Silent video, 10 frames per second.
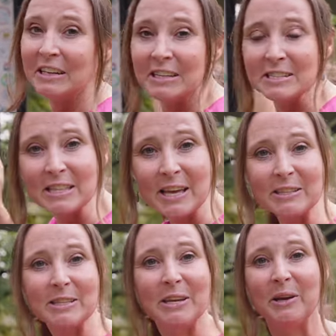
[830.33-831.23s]
a
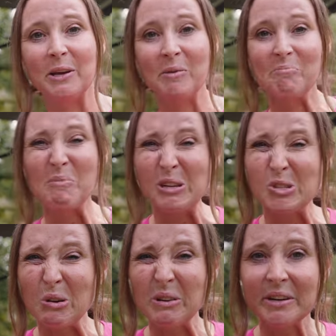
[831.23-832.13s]
slight bent
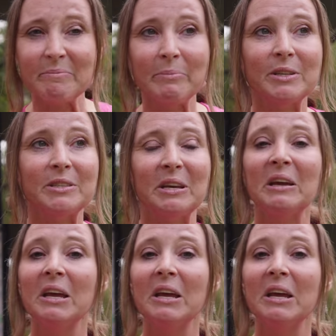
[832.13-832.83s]
arm, but